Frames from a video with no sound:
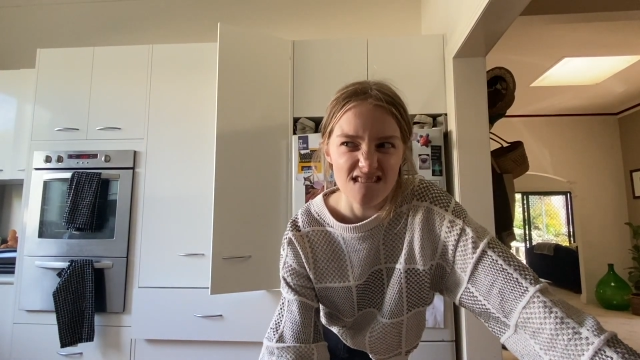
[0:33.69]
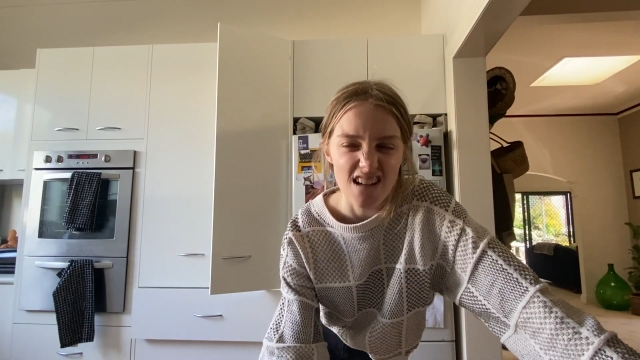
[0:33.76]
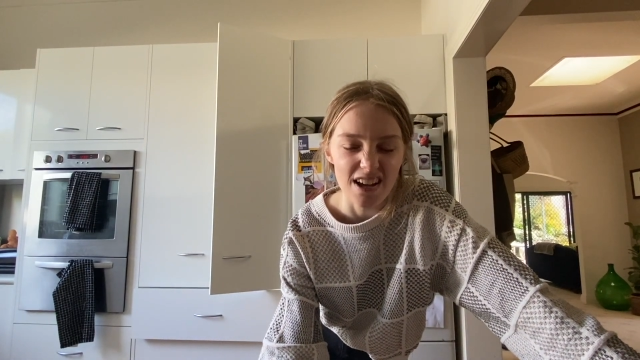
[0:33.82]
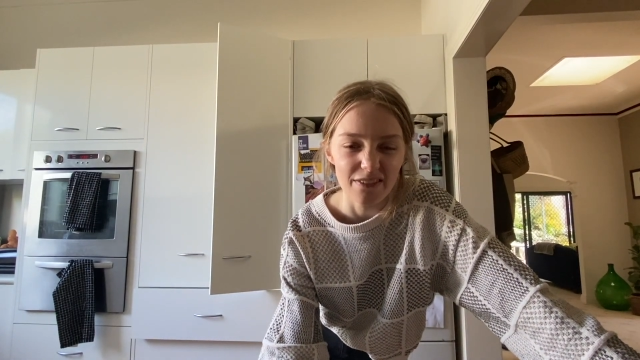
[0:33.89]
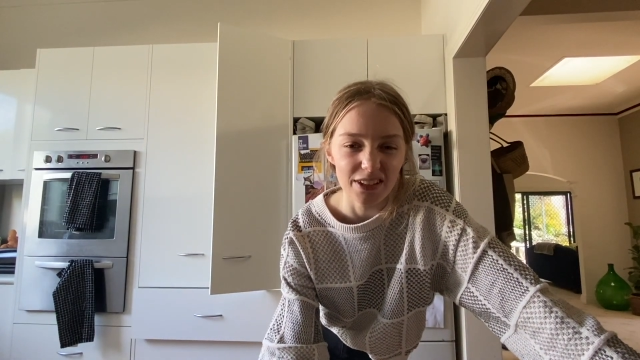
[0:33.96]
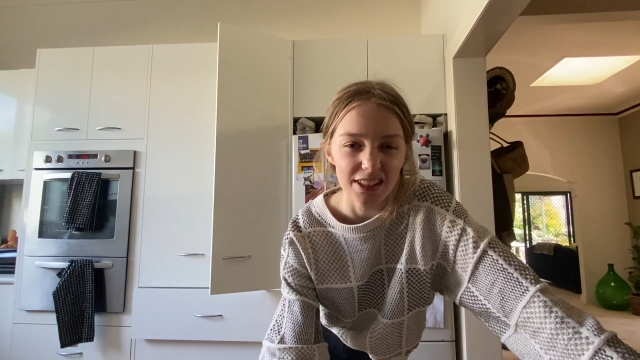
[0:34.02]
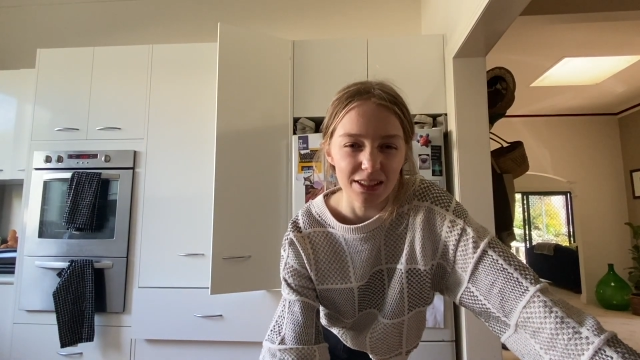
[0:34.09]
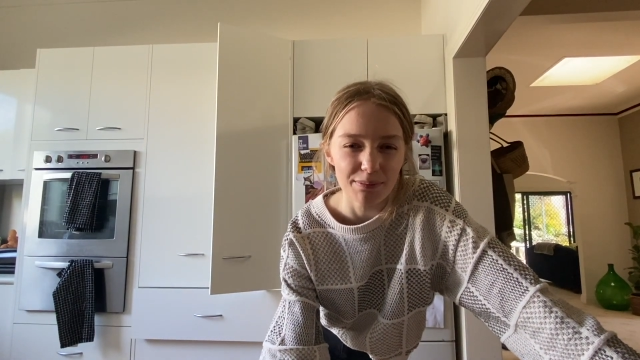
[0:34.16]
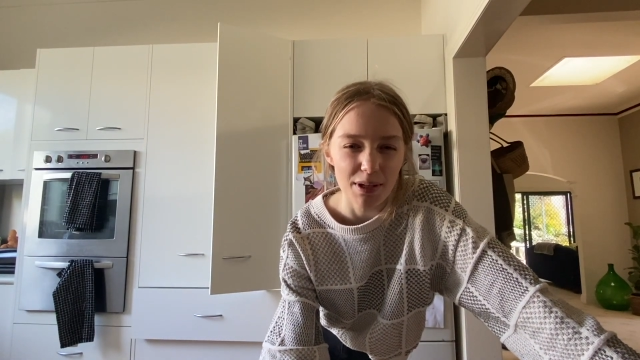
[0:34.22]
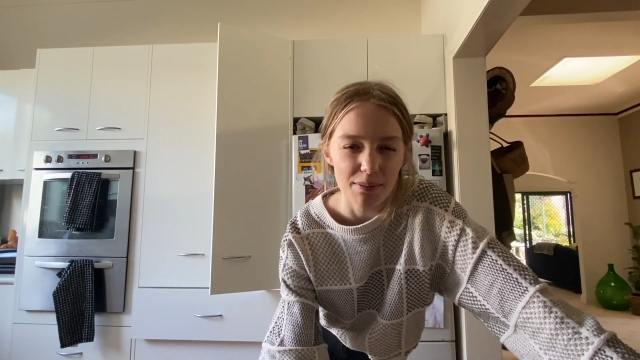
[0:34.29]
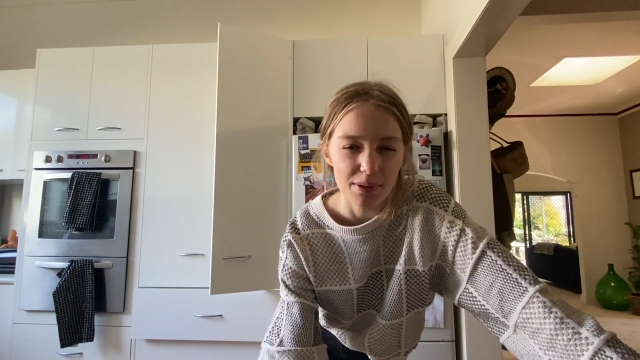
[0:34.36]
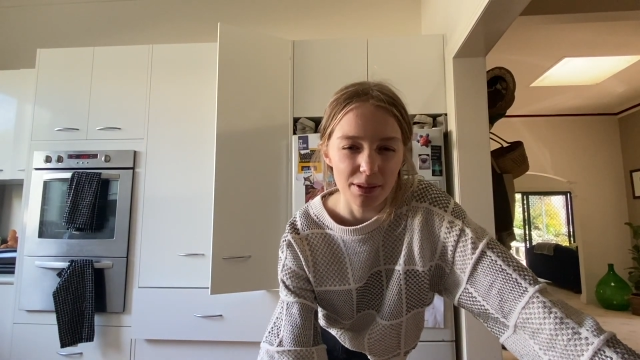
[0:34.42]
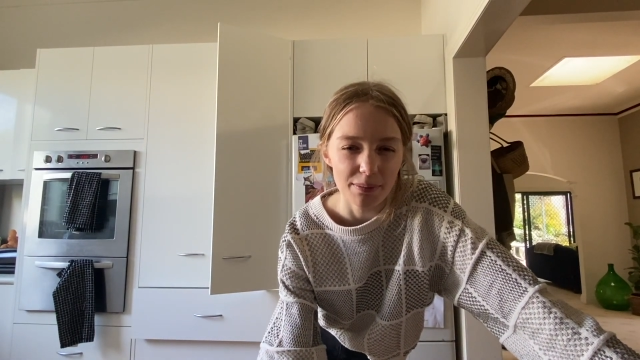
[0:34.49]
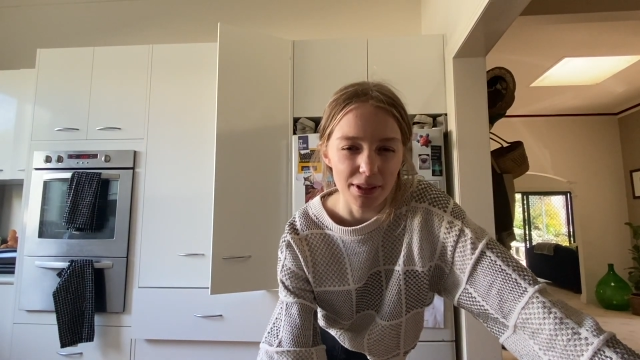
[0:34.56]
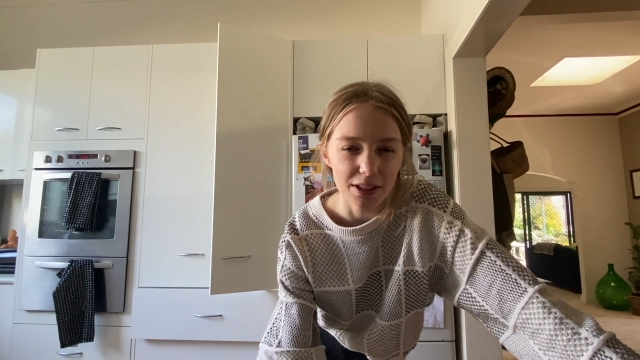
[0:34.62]
everything may
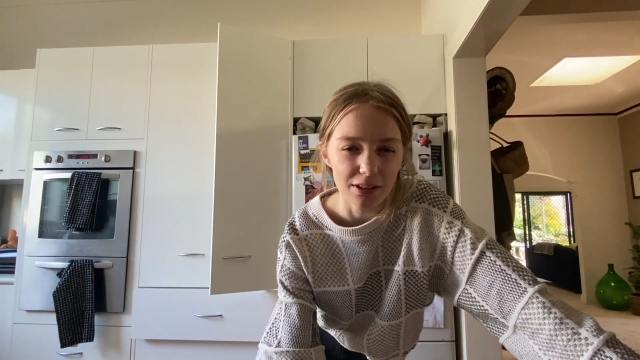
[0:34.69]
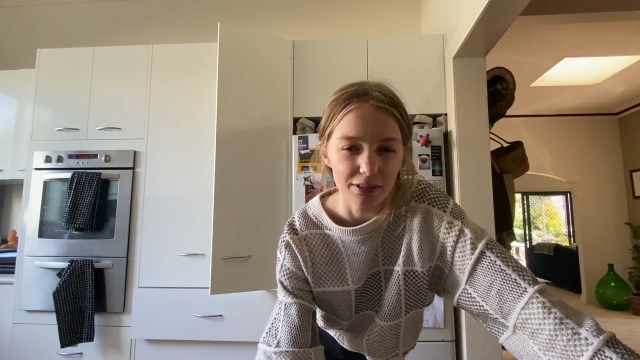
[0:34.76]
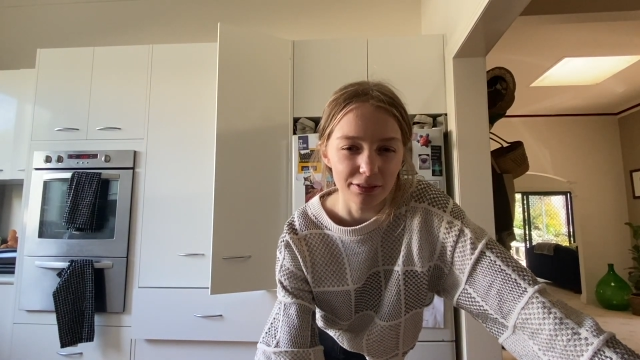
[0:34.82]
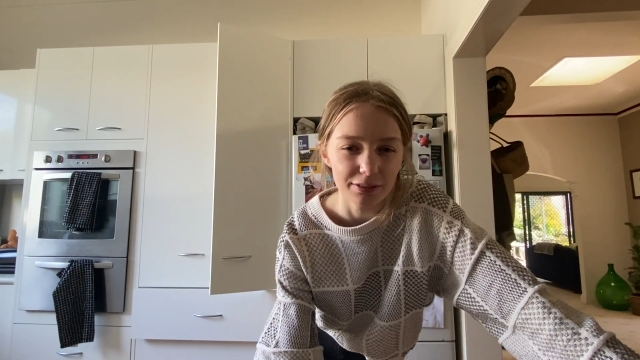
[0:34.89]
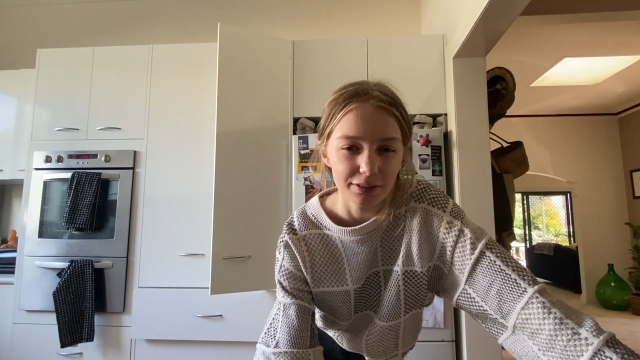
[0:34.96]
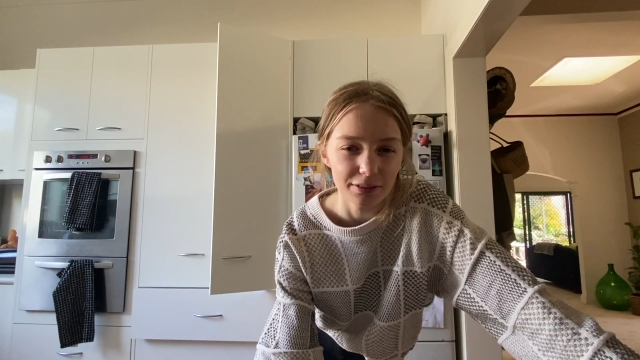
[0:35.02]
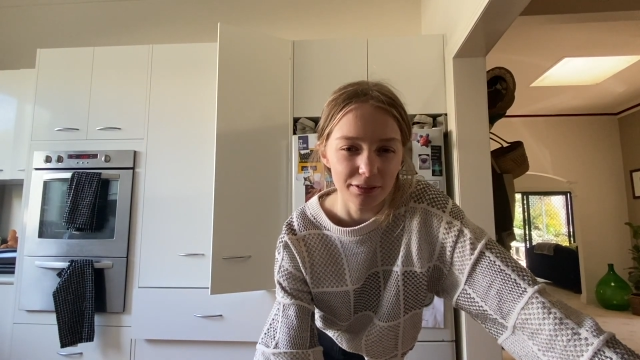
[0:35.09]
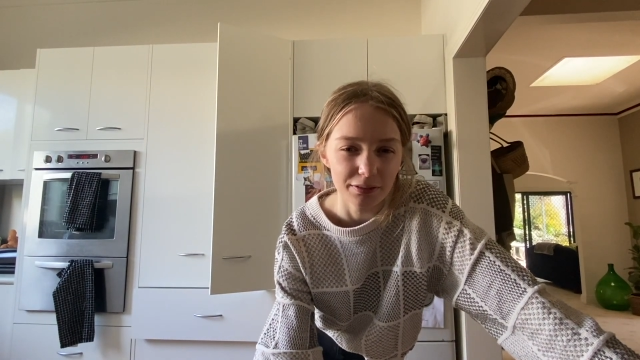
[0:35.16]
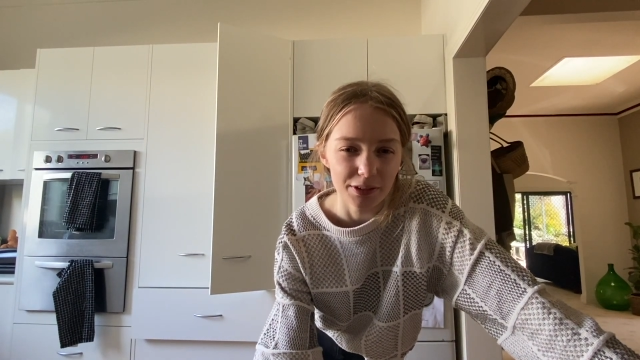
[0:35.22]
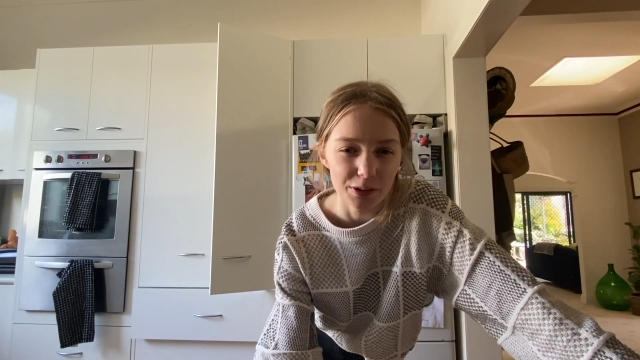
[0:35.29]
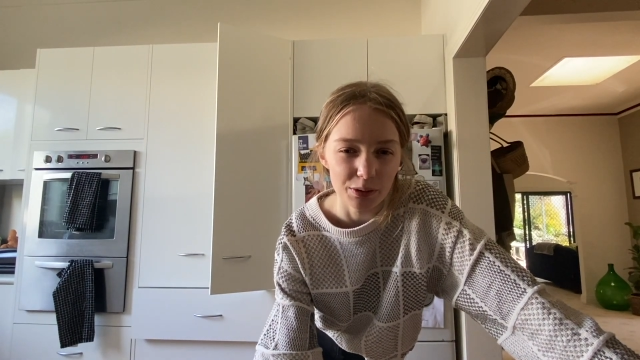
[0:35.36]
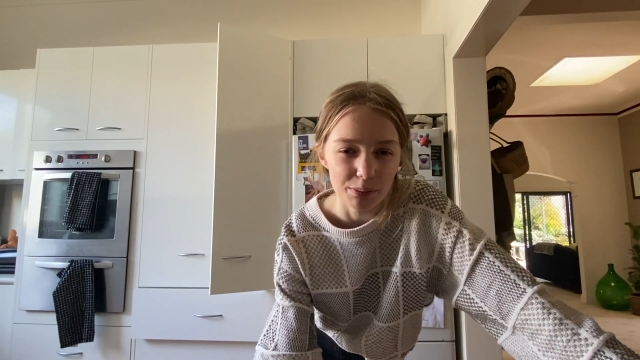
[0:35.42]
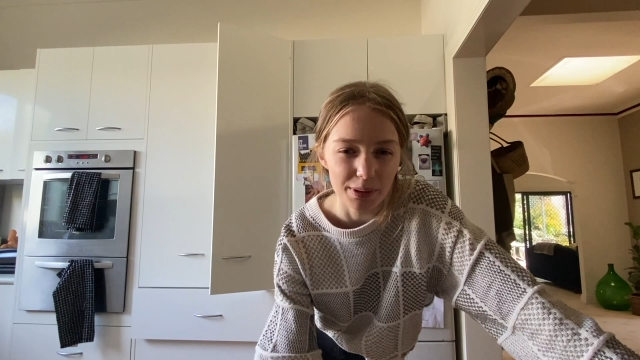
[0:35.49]
be a bit off, which would